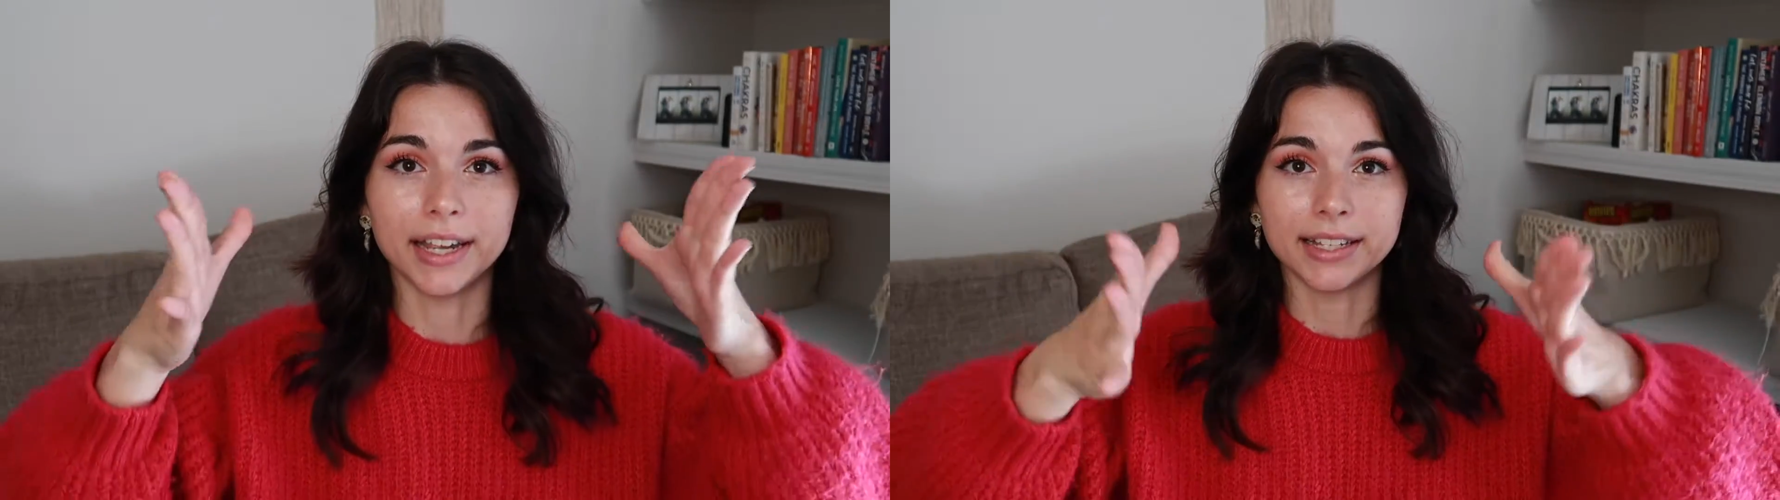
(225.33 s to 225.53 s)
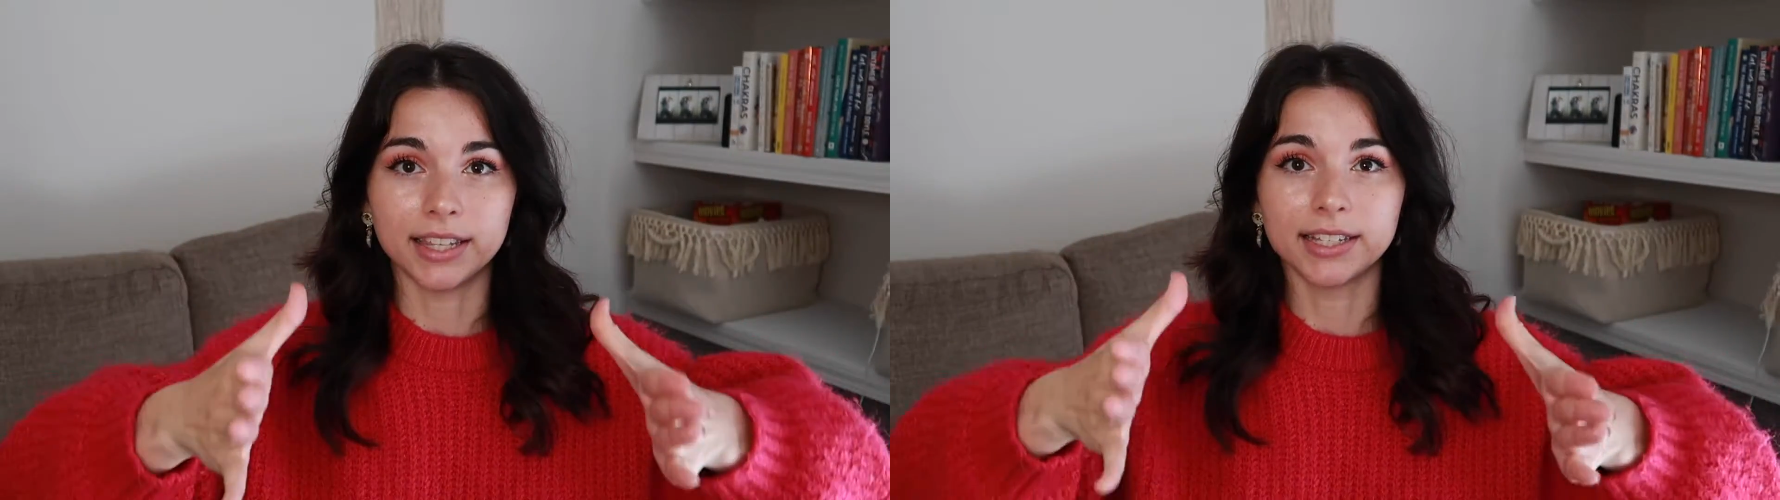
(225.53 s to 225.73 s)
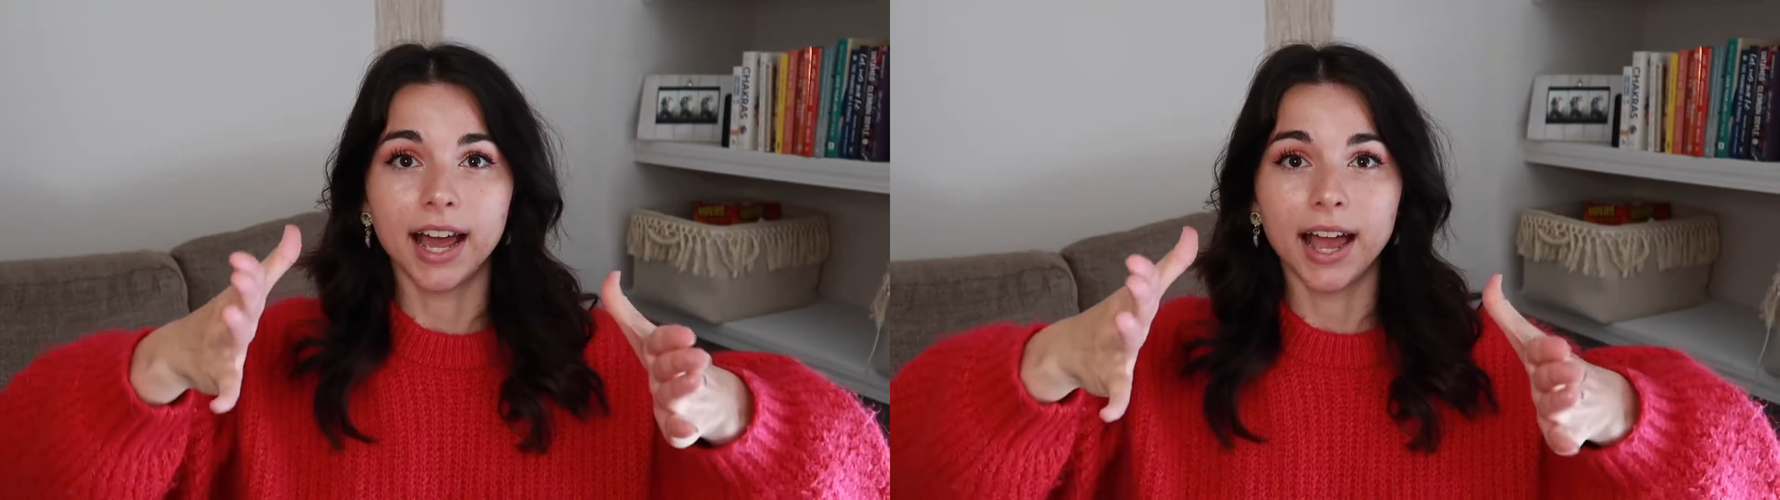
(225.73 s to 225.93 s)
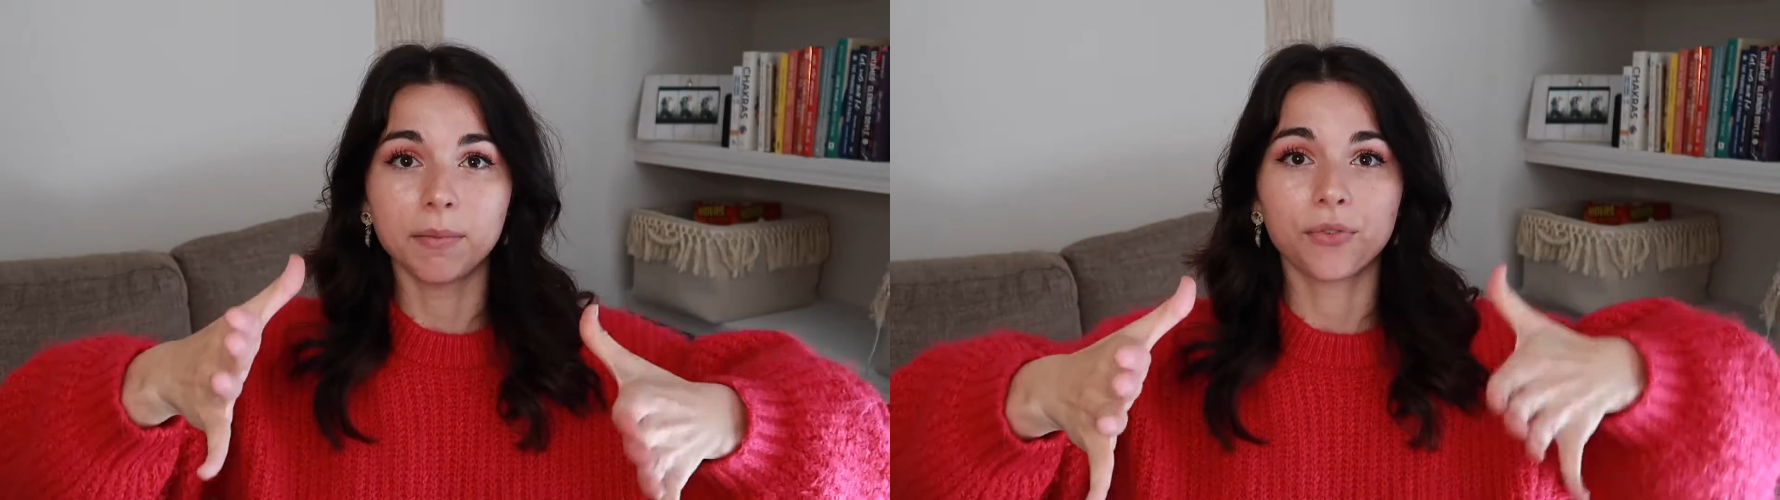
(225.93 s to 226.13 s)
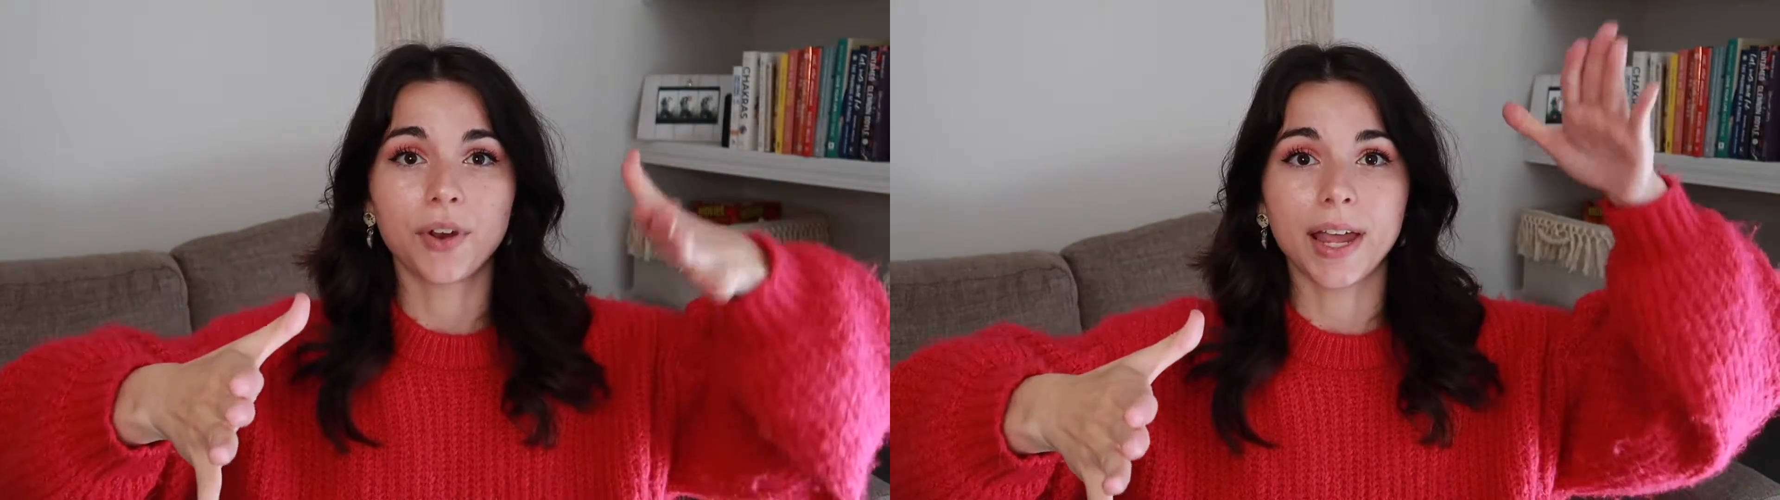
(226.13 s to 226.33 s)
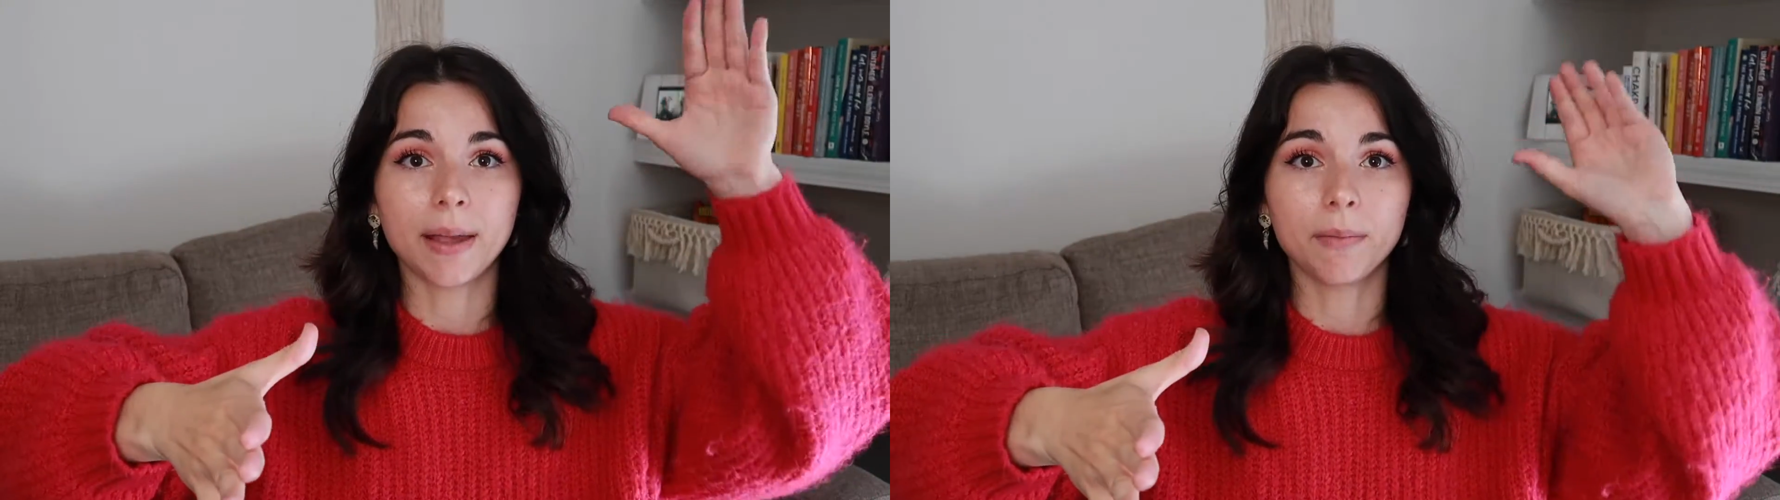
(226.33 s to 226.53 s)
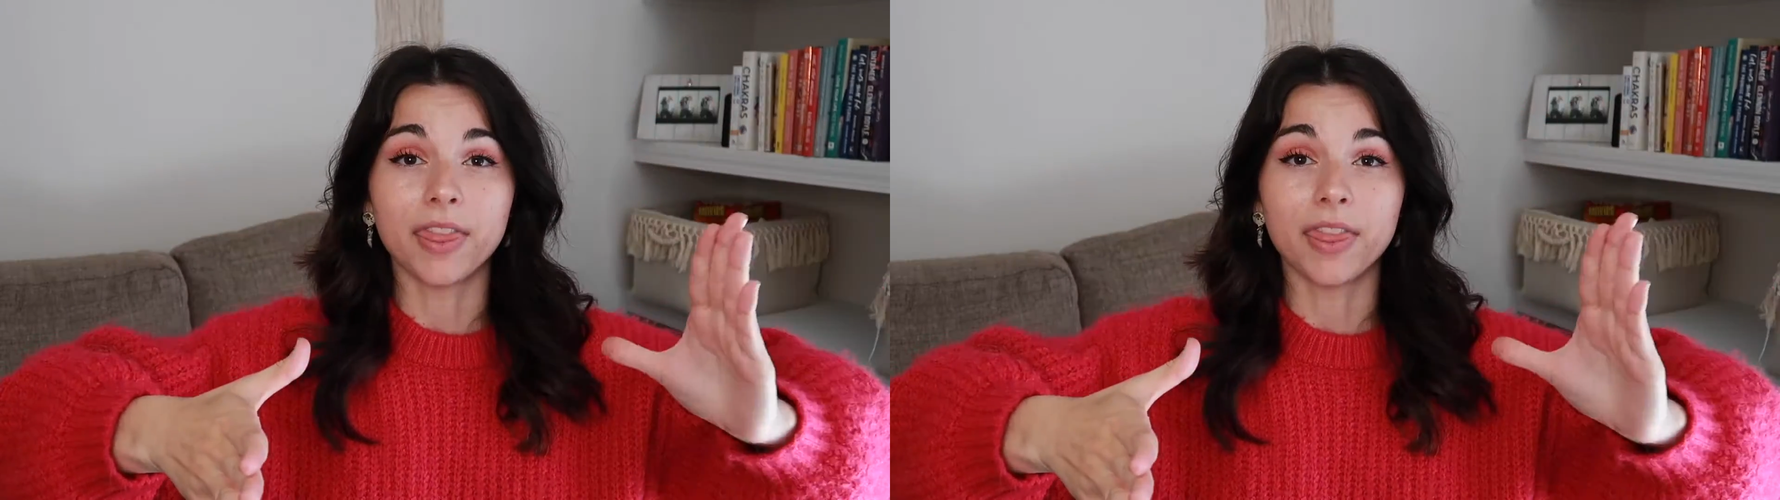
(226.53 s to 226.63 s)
is the time frame